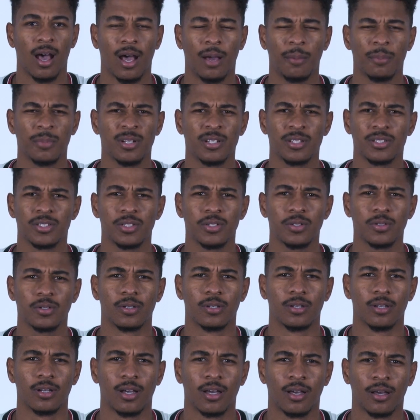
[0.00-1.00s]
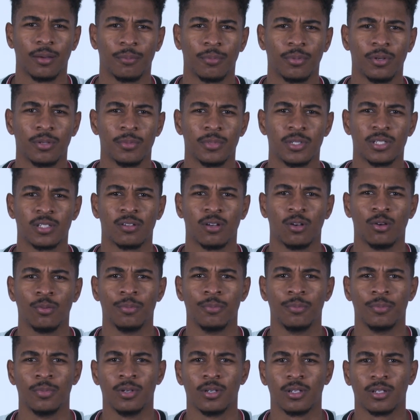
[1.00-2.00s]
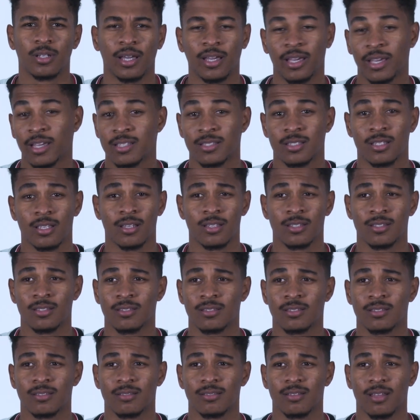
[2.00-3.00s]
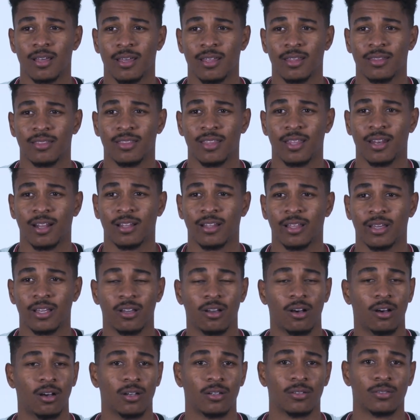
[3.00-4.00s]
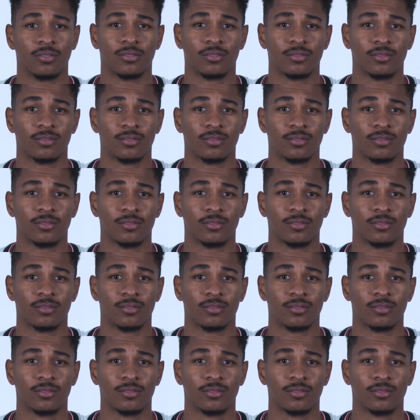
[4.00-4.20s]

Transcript: I'm not sure. I'm pretty much an open book. I guess because that I like golf.